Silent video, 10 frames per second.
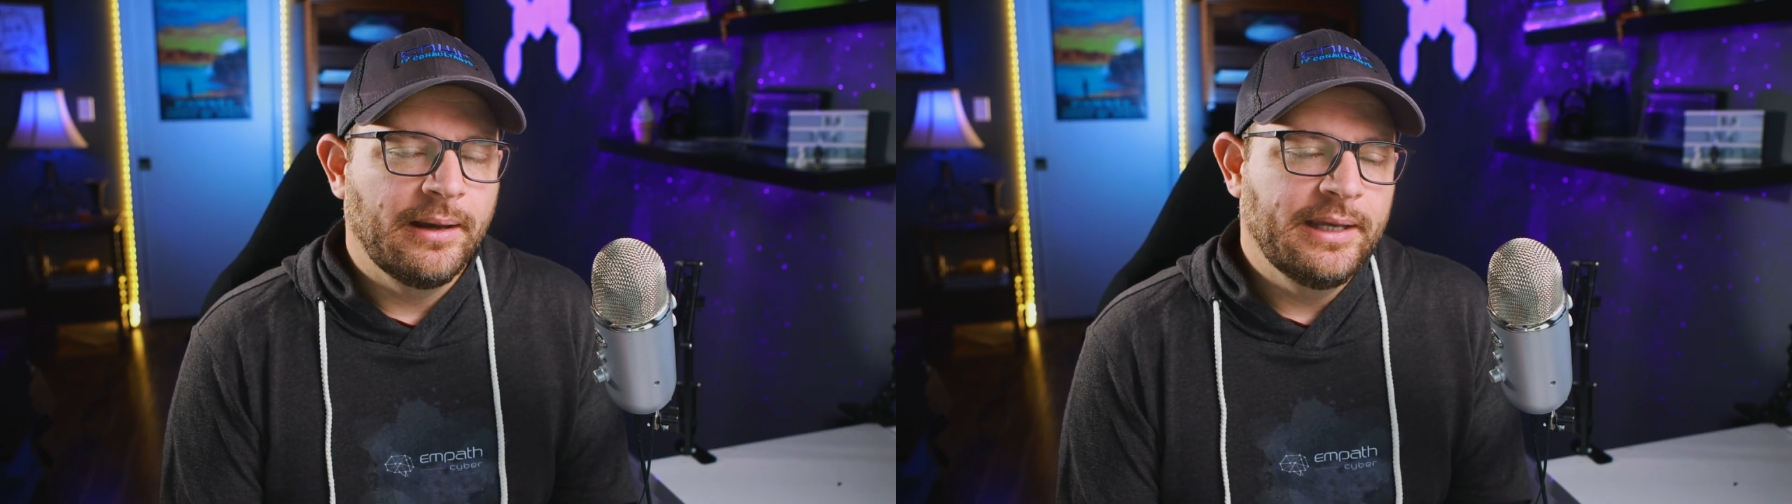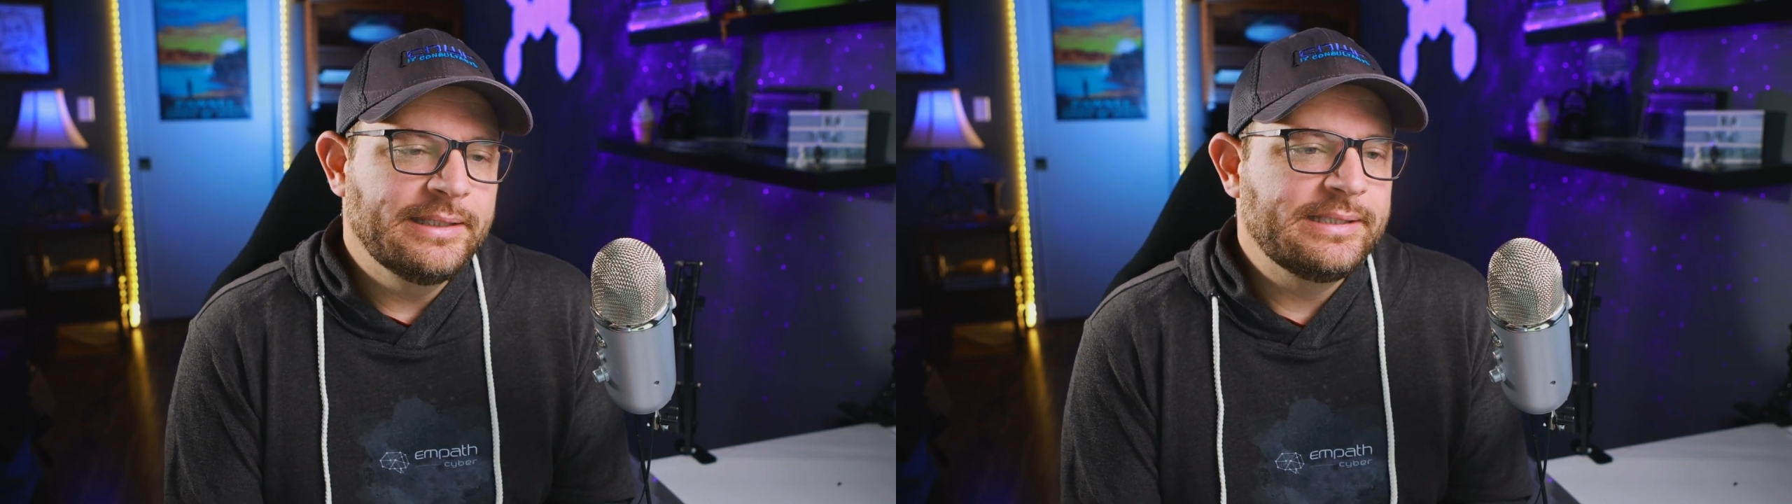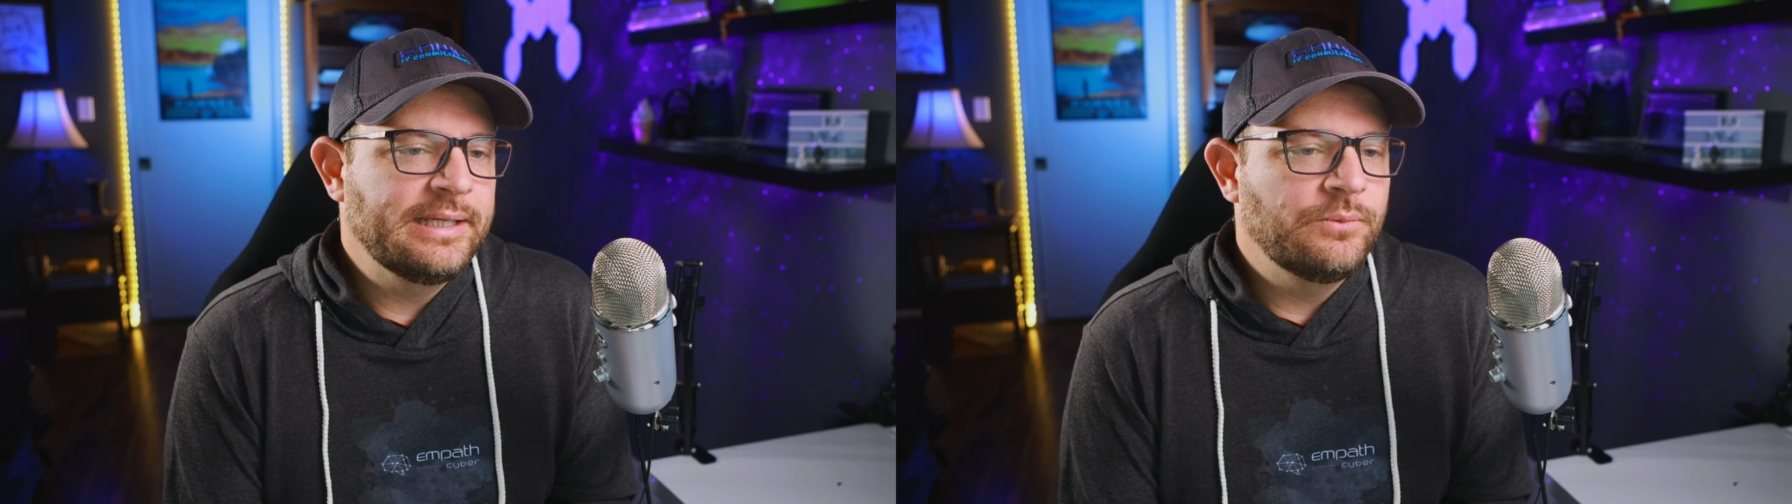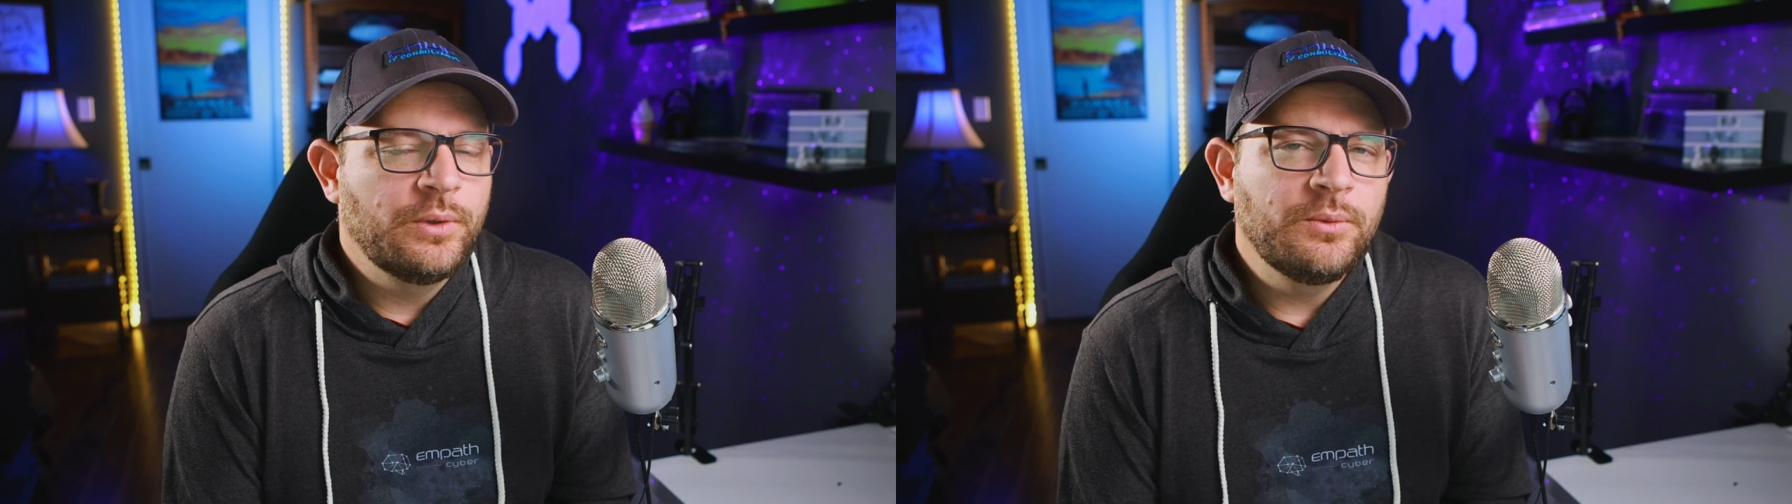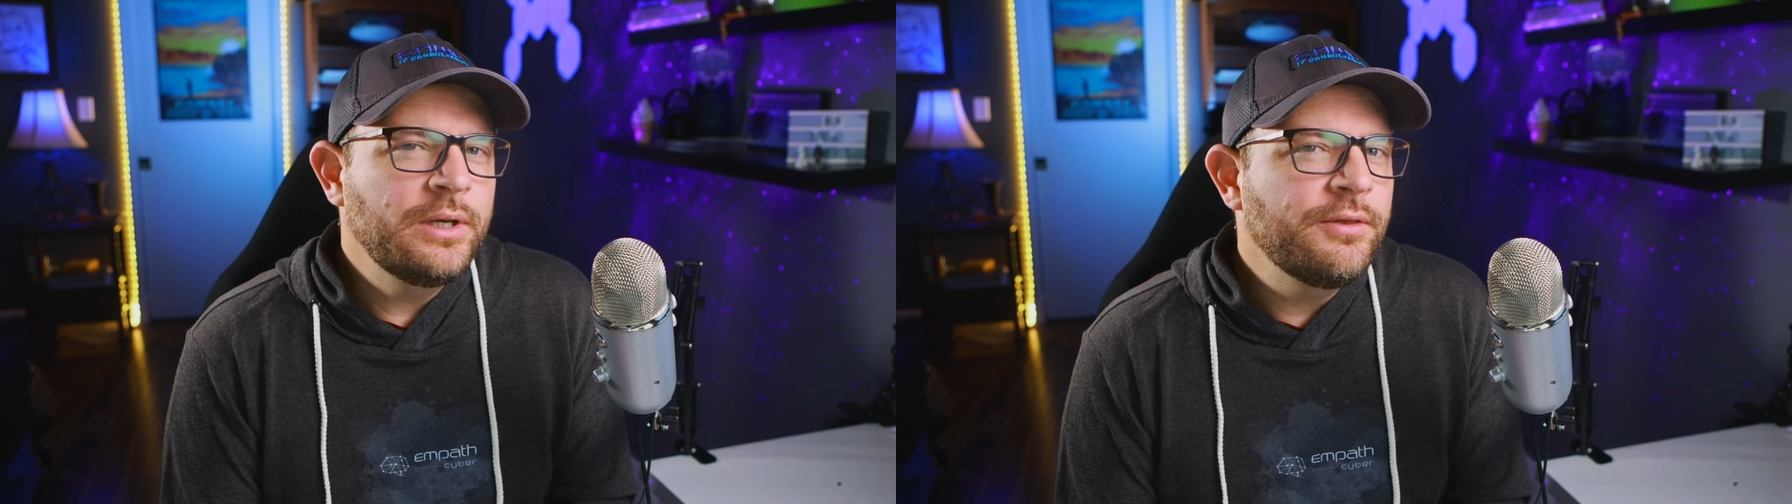Is it,
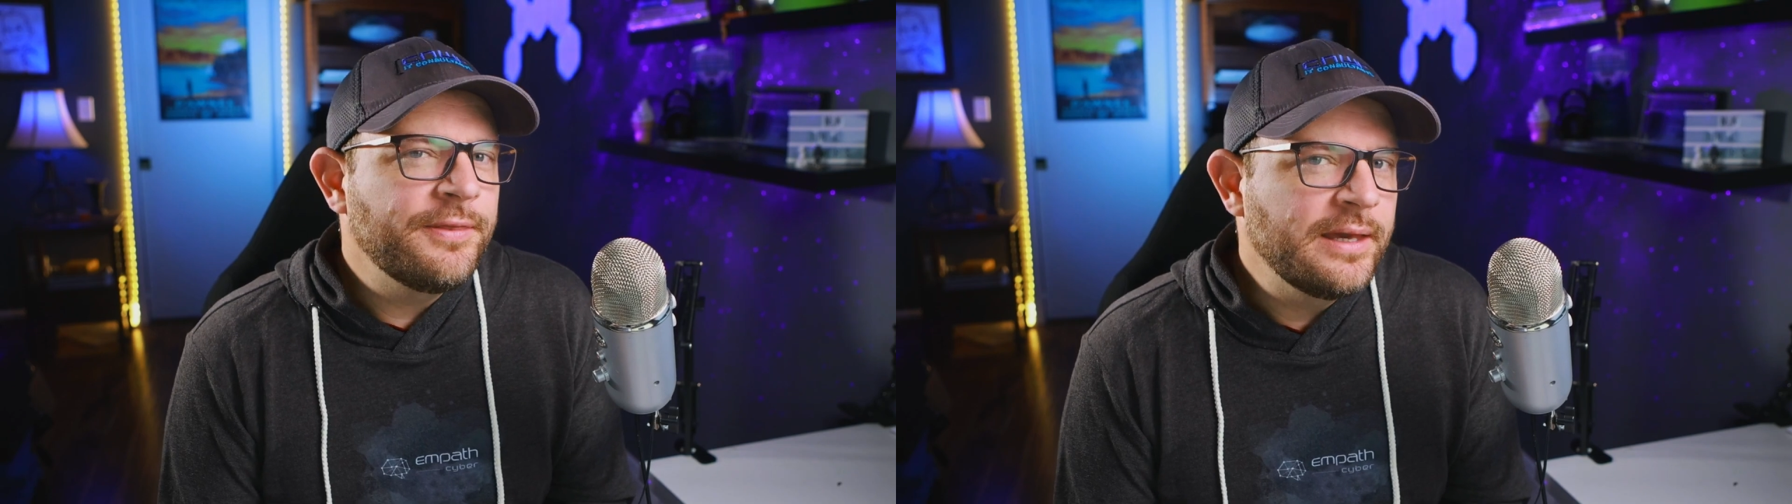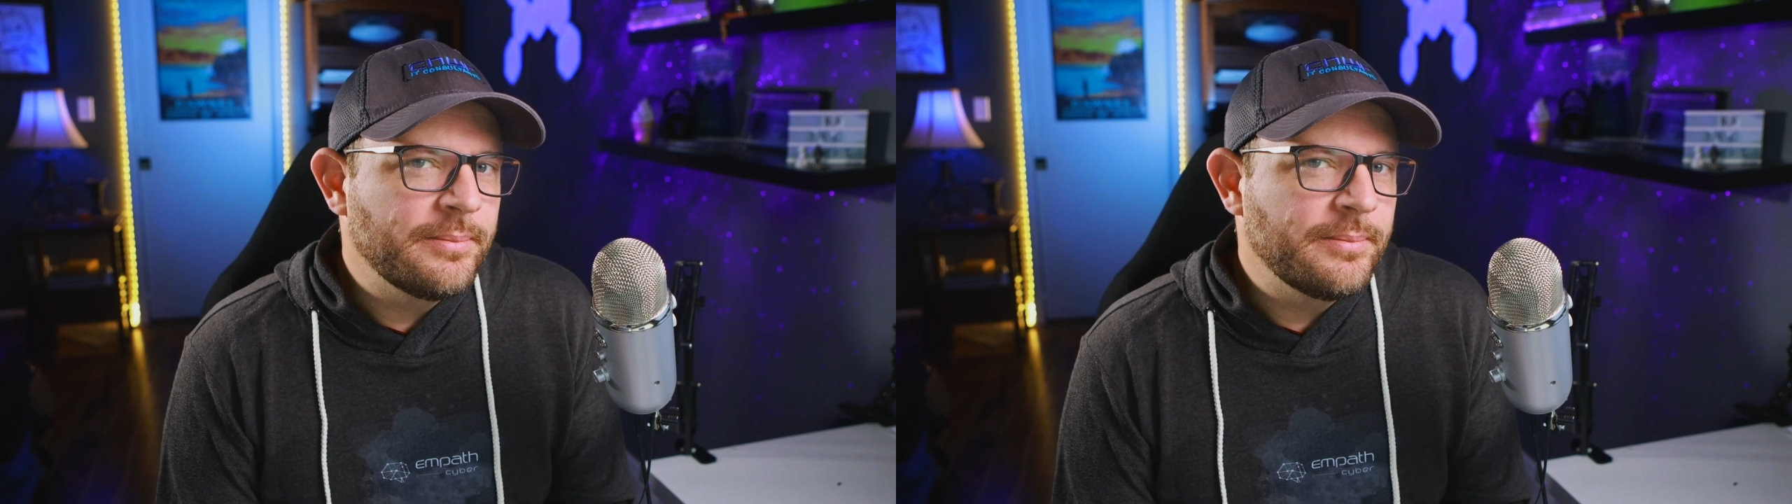what do you think